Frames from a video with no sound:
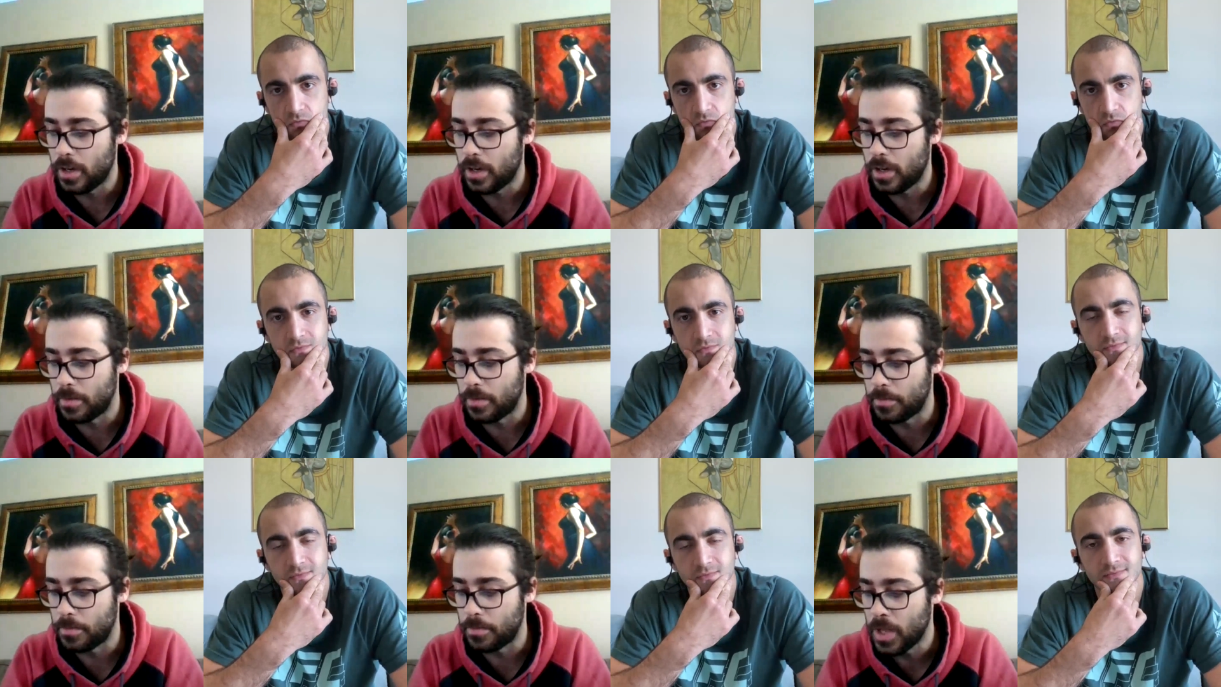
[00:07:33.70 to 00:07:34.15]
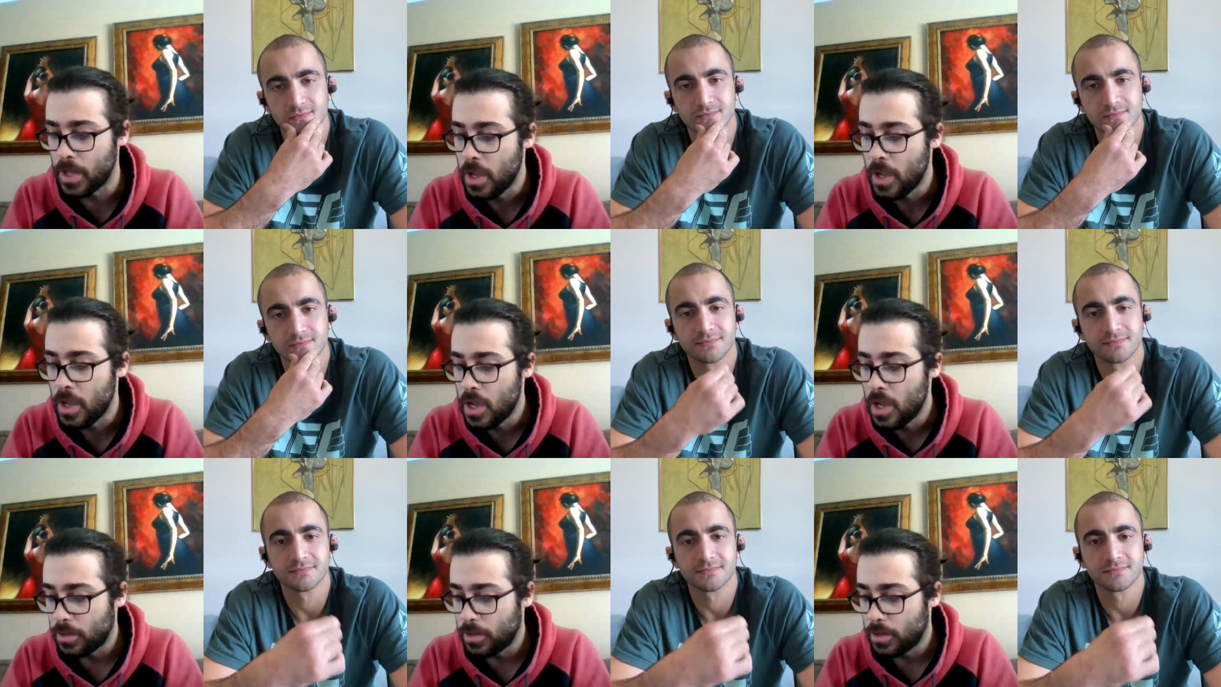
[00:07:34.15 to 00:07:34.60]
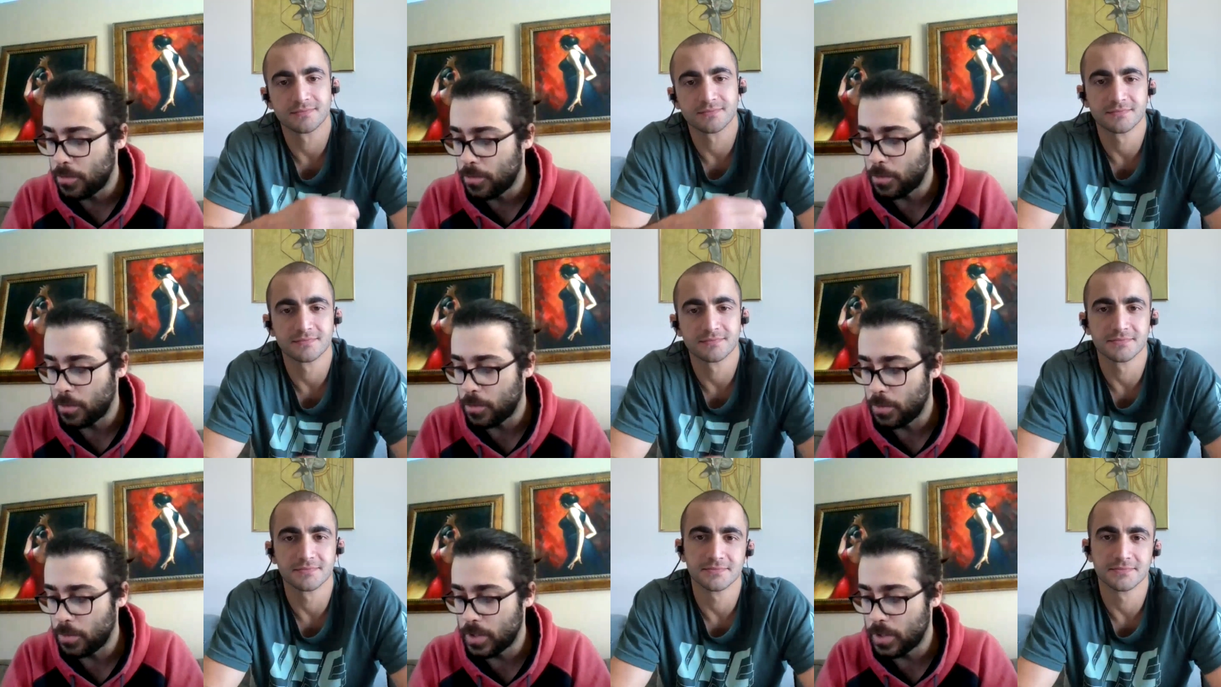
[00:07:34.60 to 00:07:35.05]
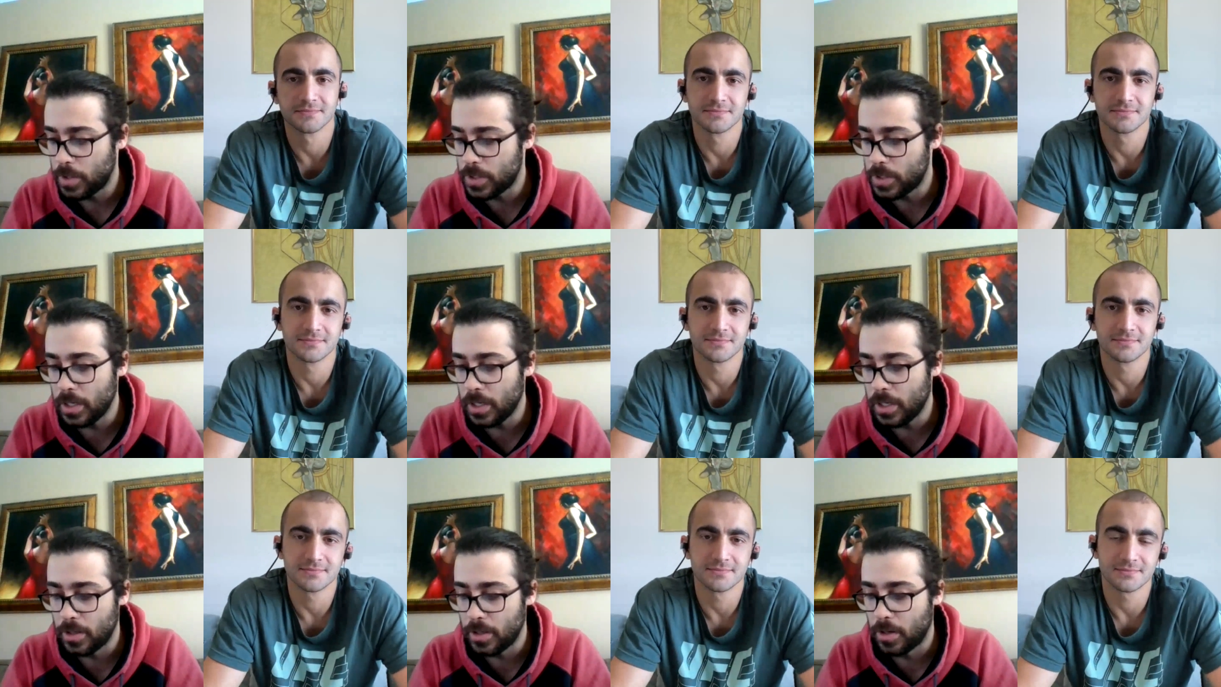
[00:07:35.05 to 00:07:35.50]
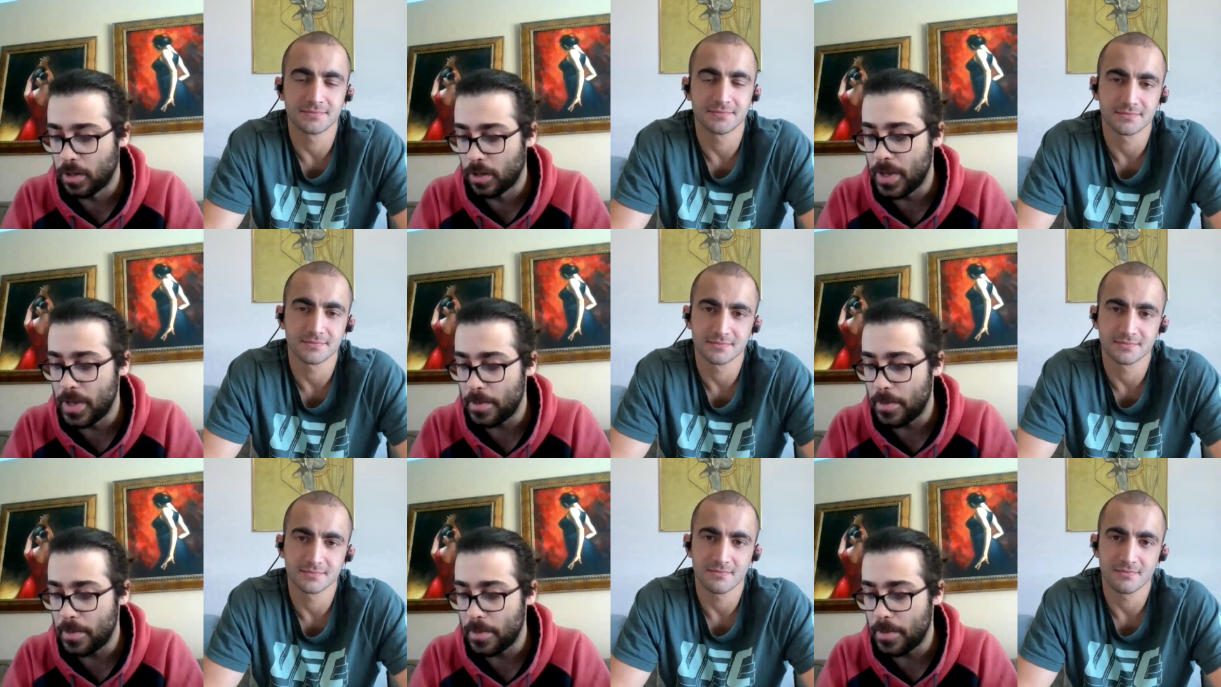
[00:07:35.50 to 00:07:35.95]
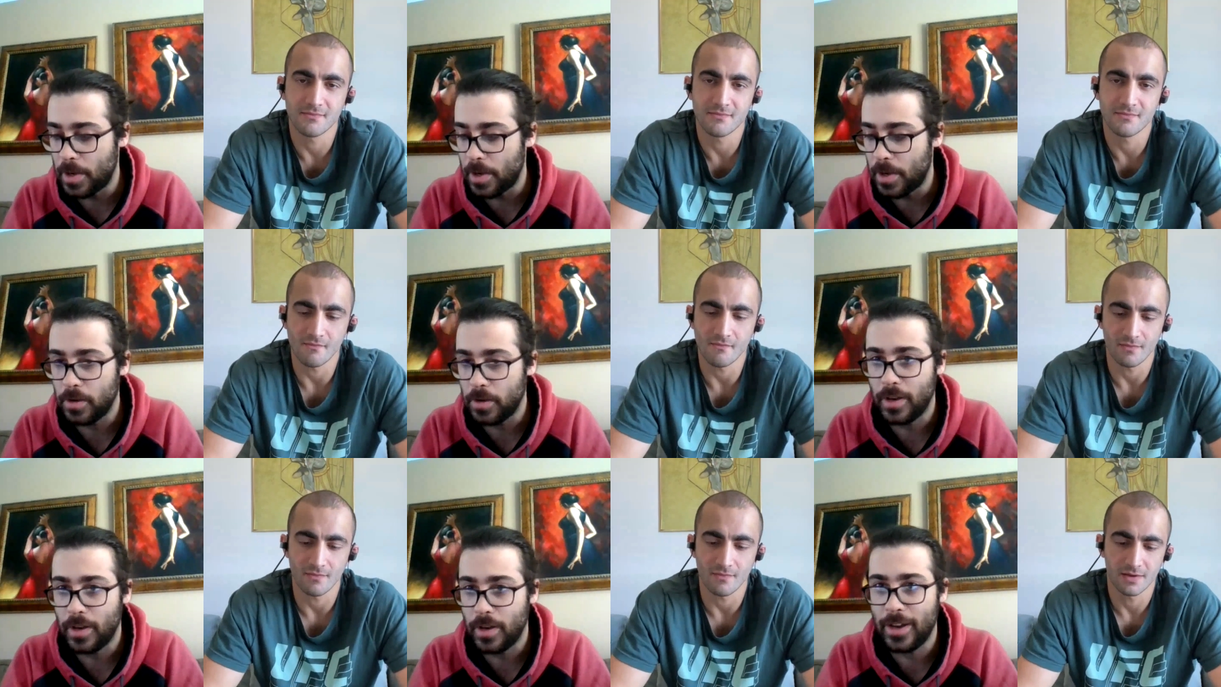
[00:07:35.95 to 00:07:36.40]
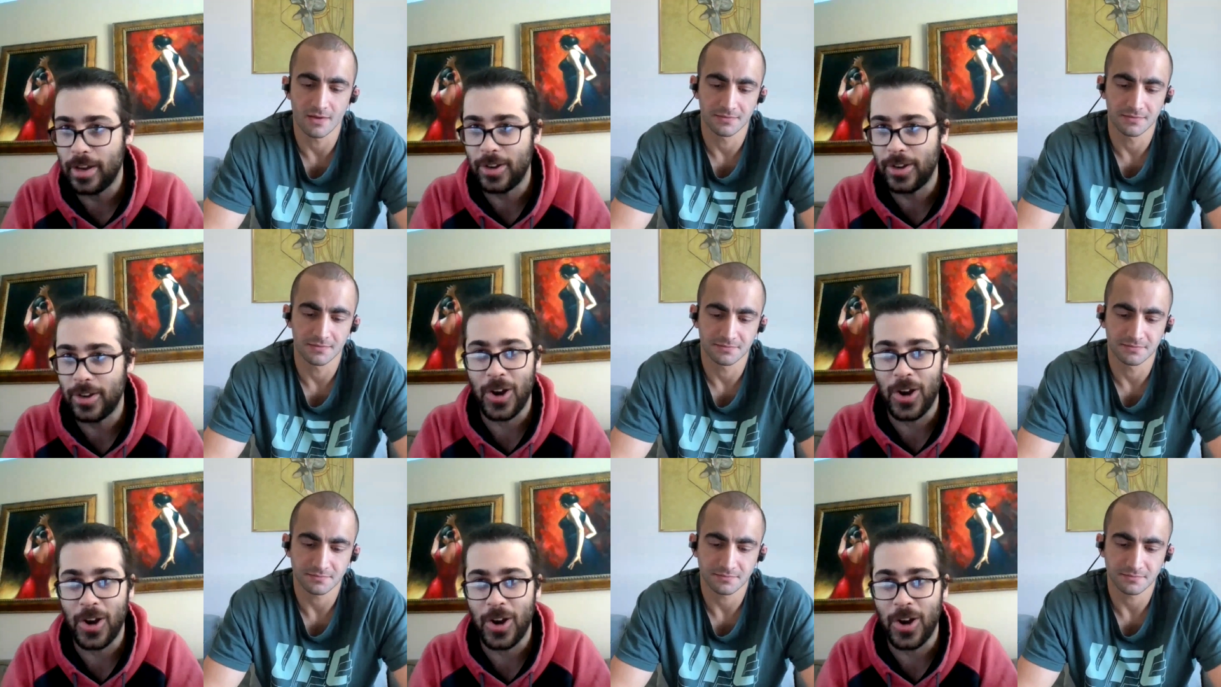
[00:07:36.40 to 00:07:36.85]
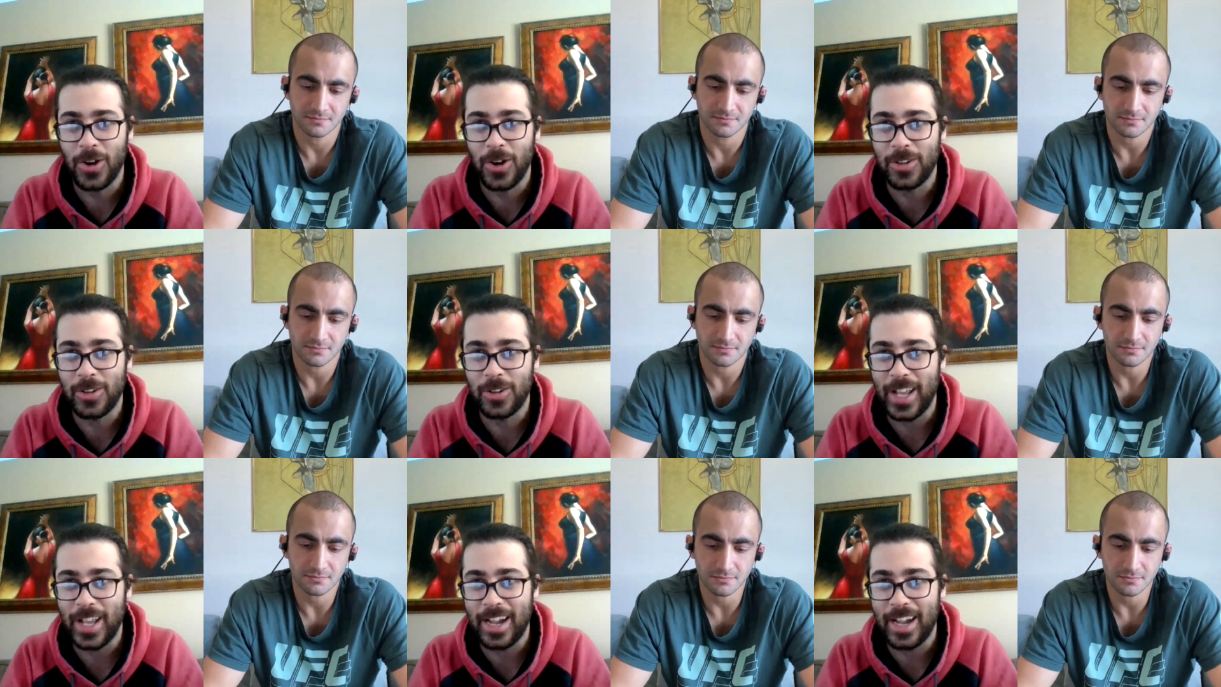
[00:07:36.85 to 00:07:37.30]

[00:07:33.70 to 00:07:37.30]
Speaker 1: Let's talk a little bit about your call out